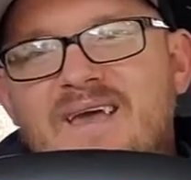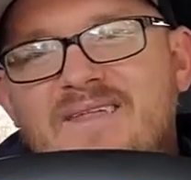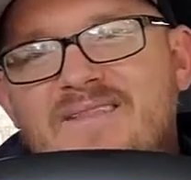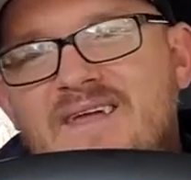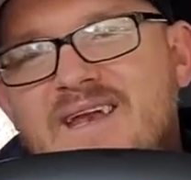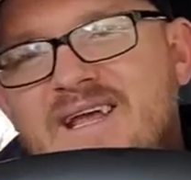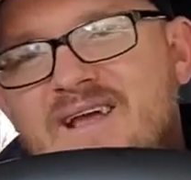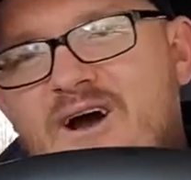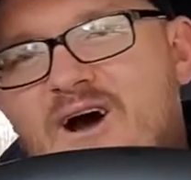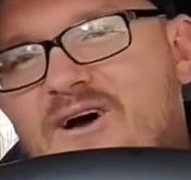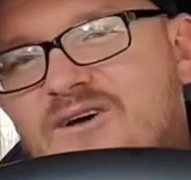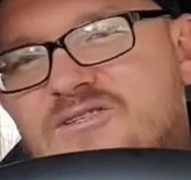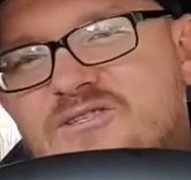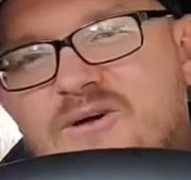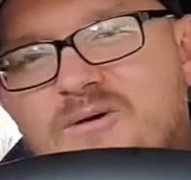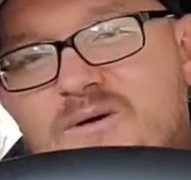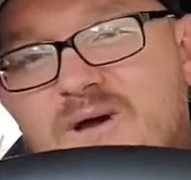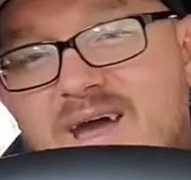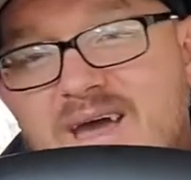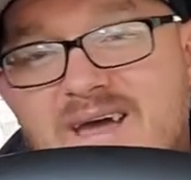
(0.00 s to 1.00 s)
And then he
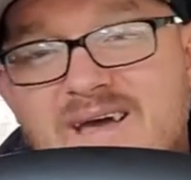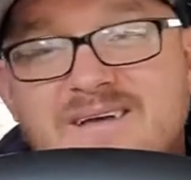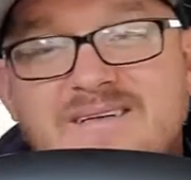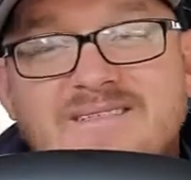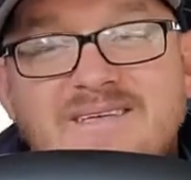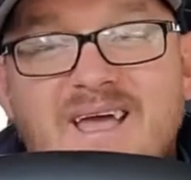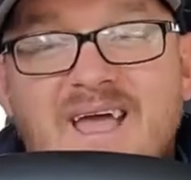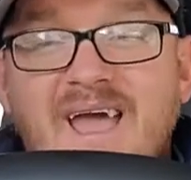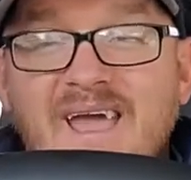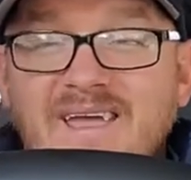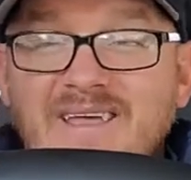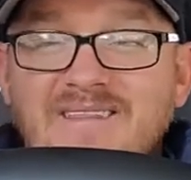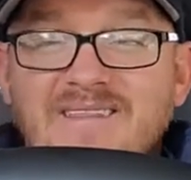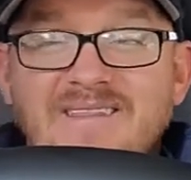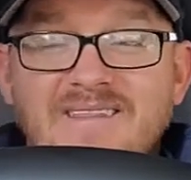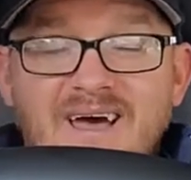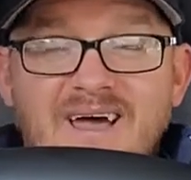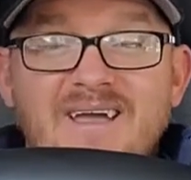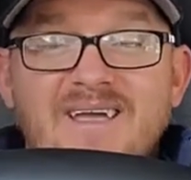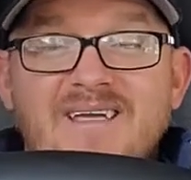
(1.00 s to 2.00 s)
also has a
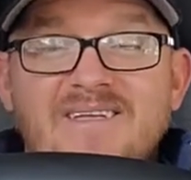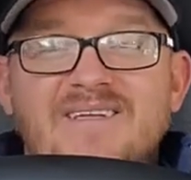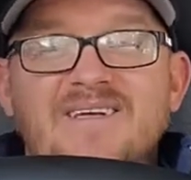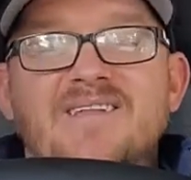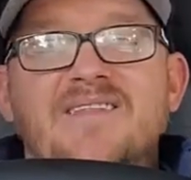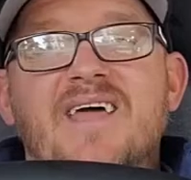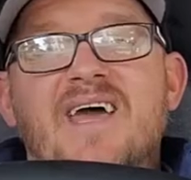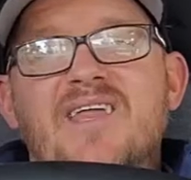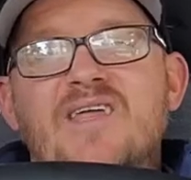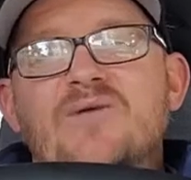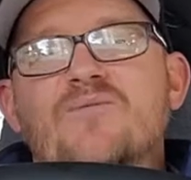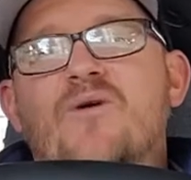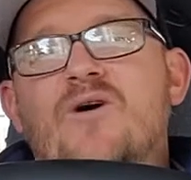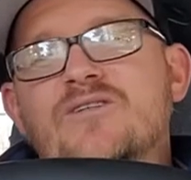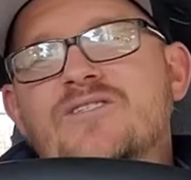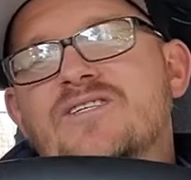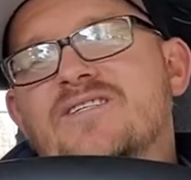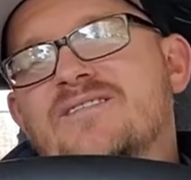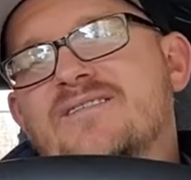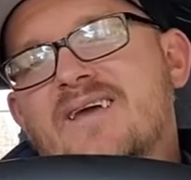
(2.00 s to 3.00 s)
light that he
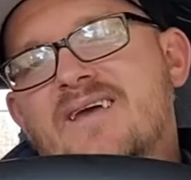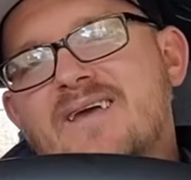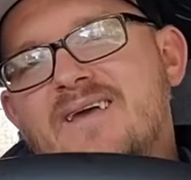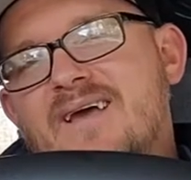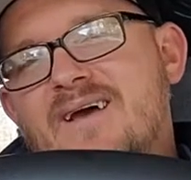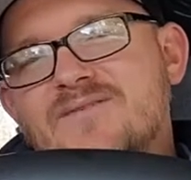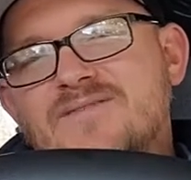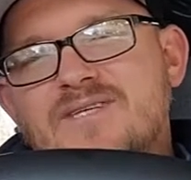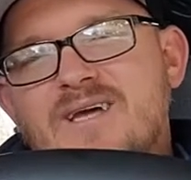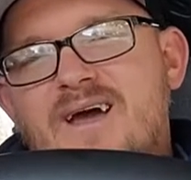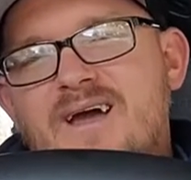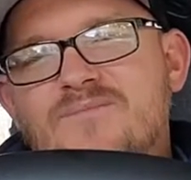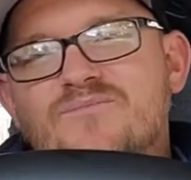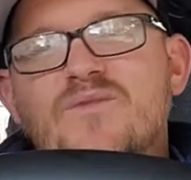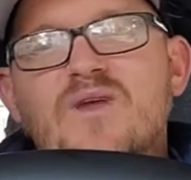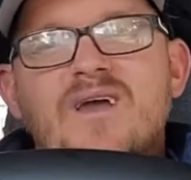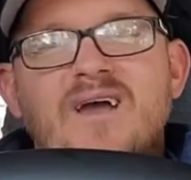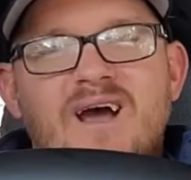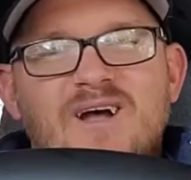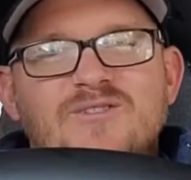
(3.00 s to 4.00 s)
wants us to hang
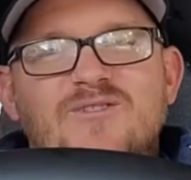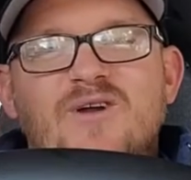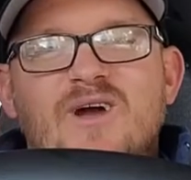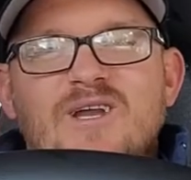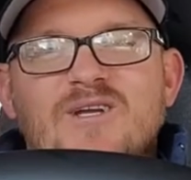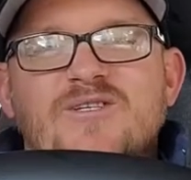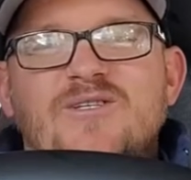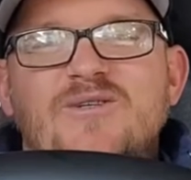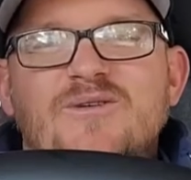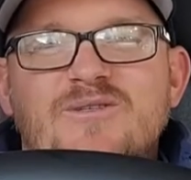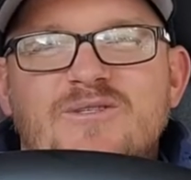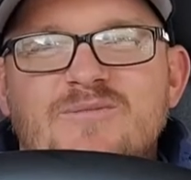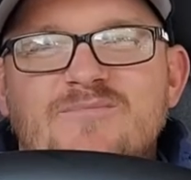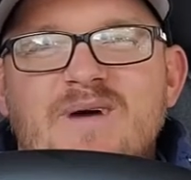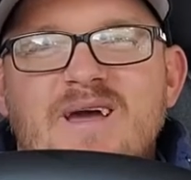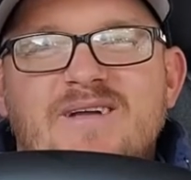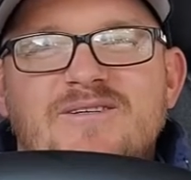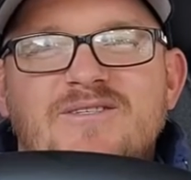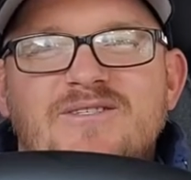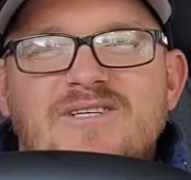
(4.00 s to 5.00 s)
outside. I'll try to shoot us
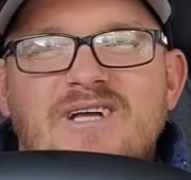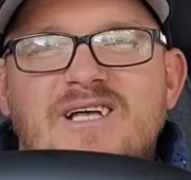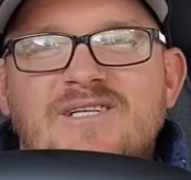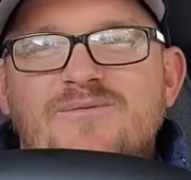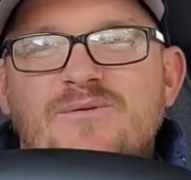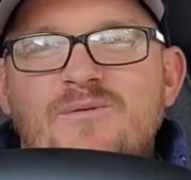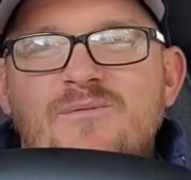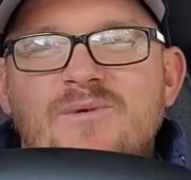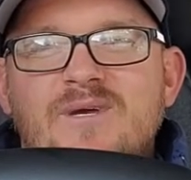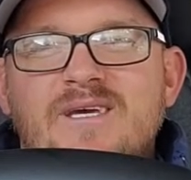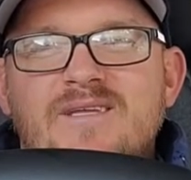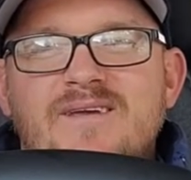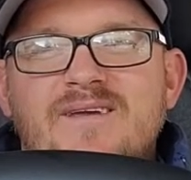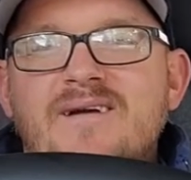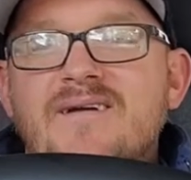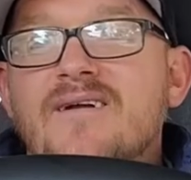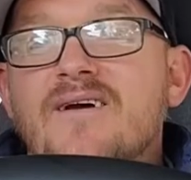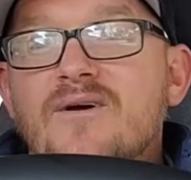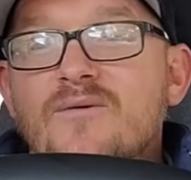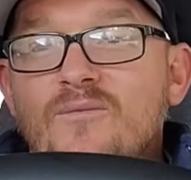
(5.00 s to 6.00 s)
some action shots when we get
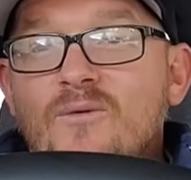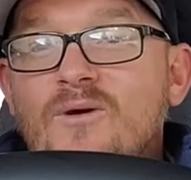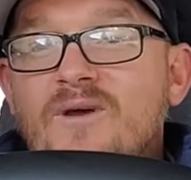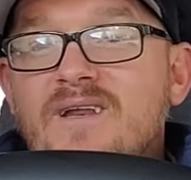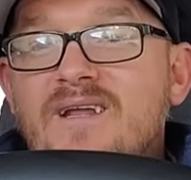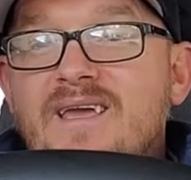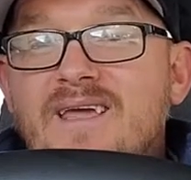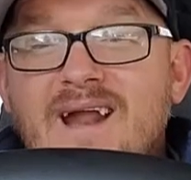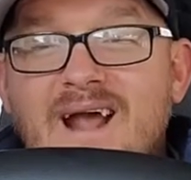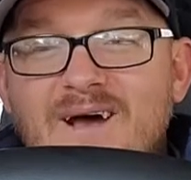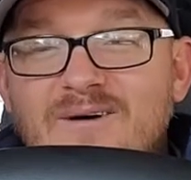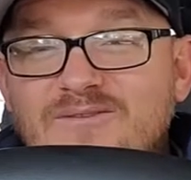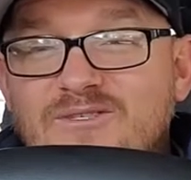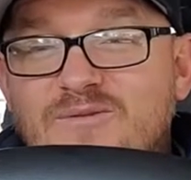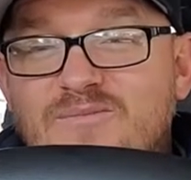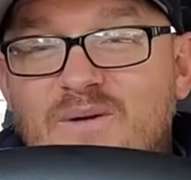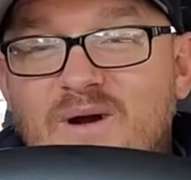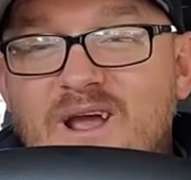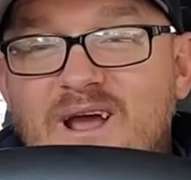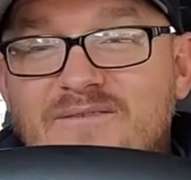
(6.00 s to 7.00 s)
there. We're going to get
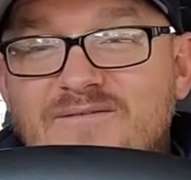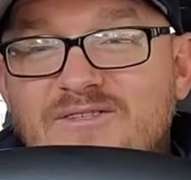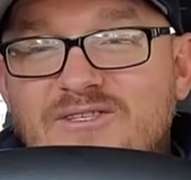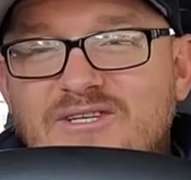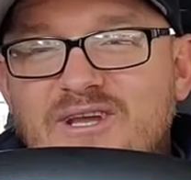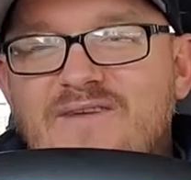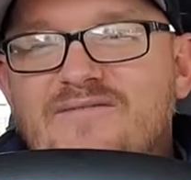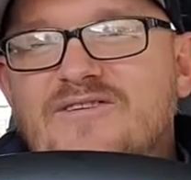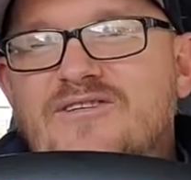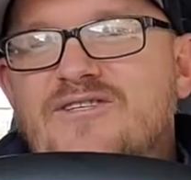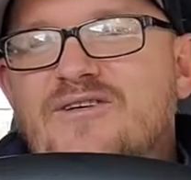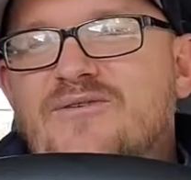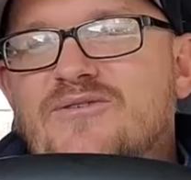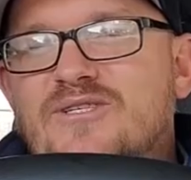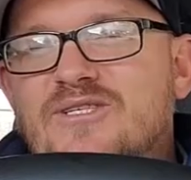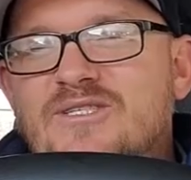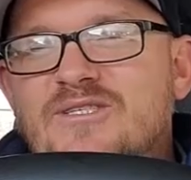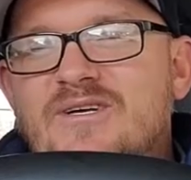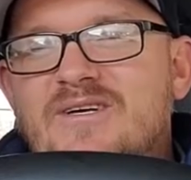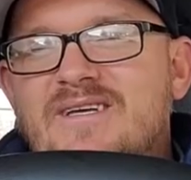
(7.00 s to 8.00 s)
out, spray off the Chevy
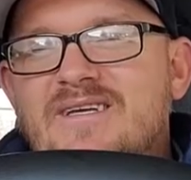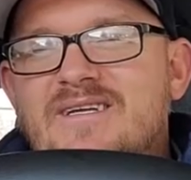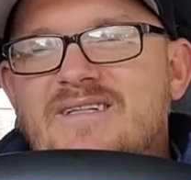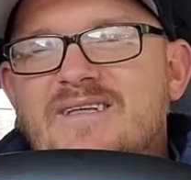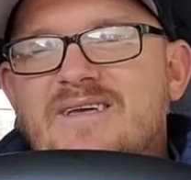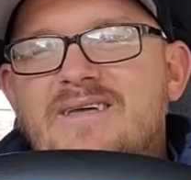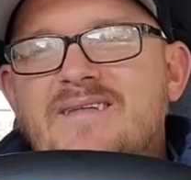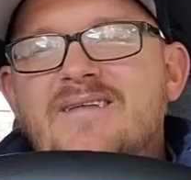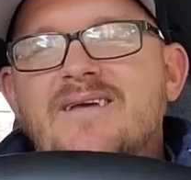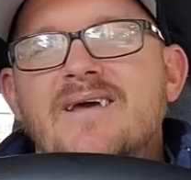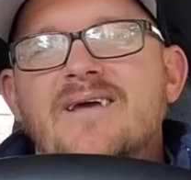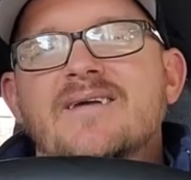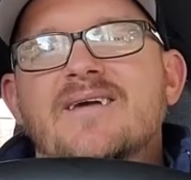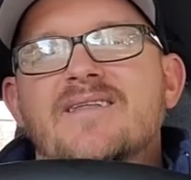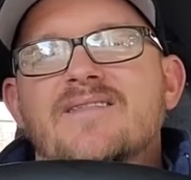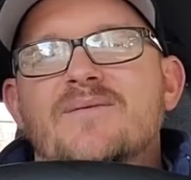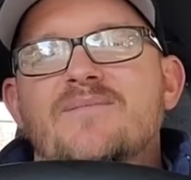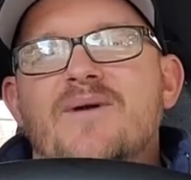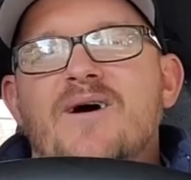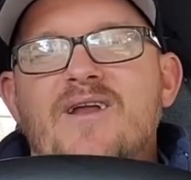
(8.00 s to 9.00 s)
so she's looking clean,
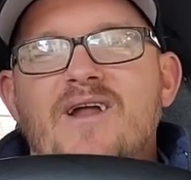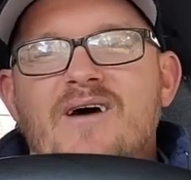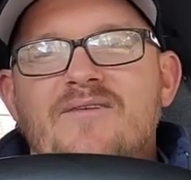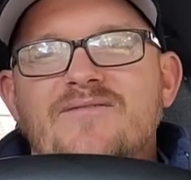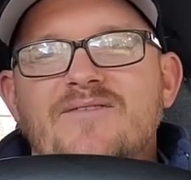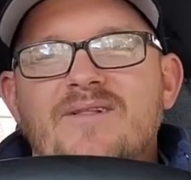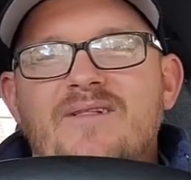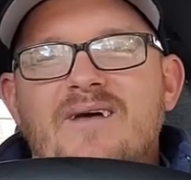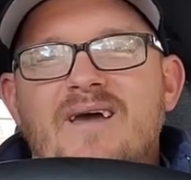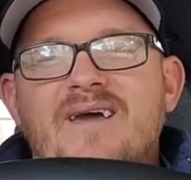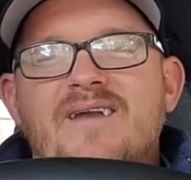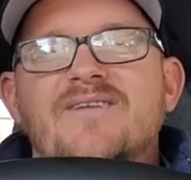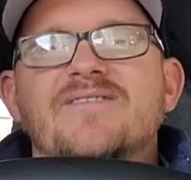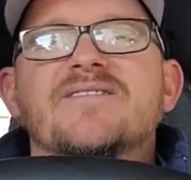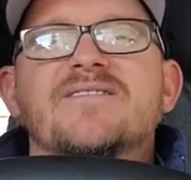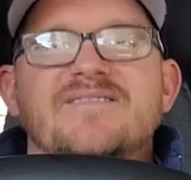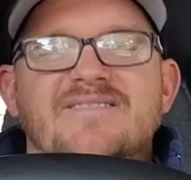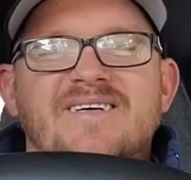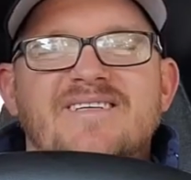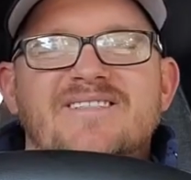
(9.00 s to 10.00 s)
get the mud off the
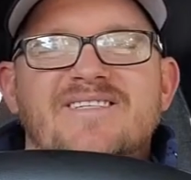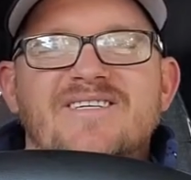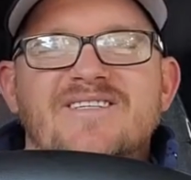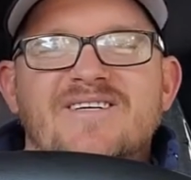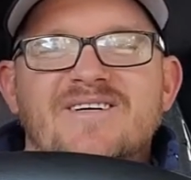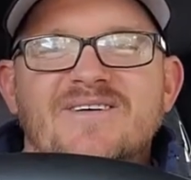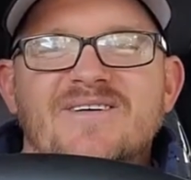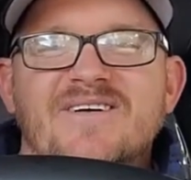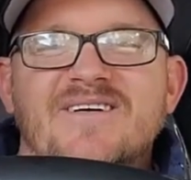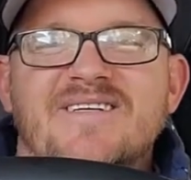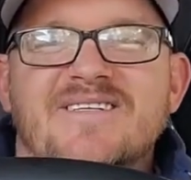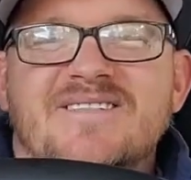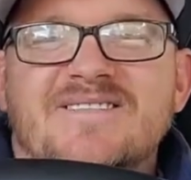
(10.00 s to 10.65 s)
ladders. Let's get to